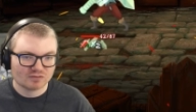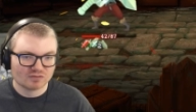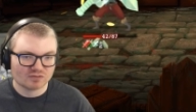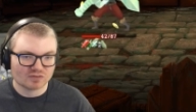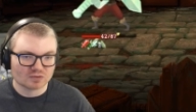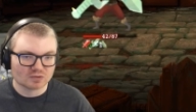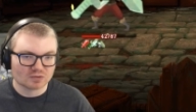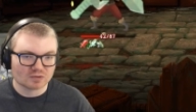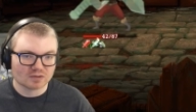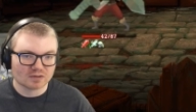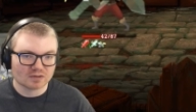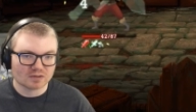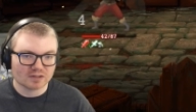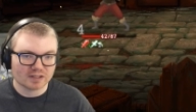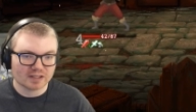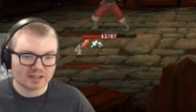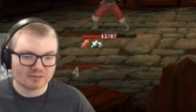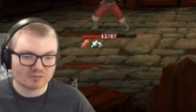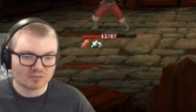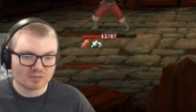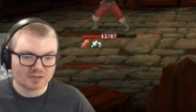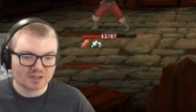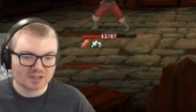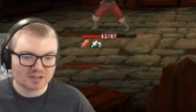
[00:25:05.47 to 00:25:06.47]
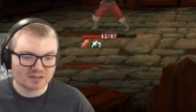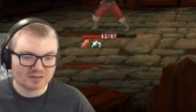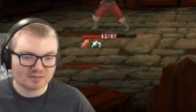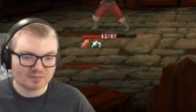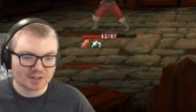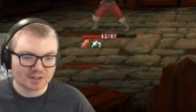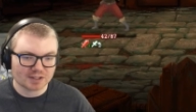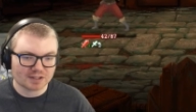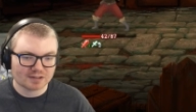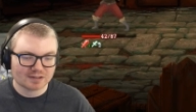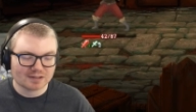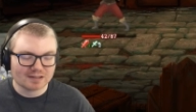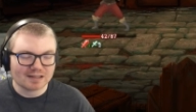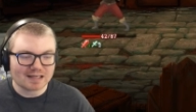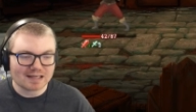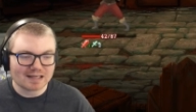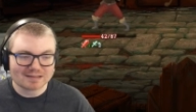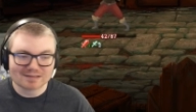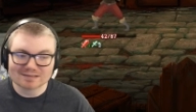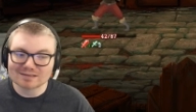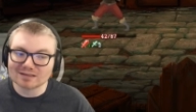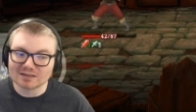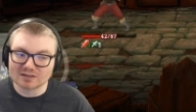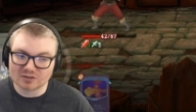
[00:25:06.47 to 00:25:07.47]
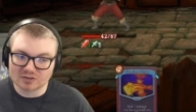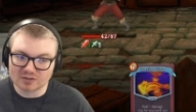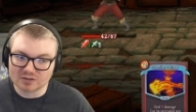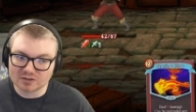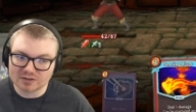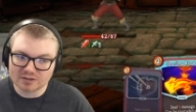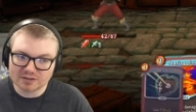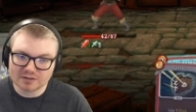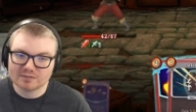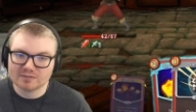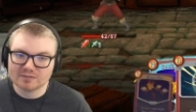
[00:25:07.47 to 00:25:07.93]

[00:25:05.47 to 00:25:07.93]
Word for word: Four and weaken me. That's not good.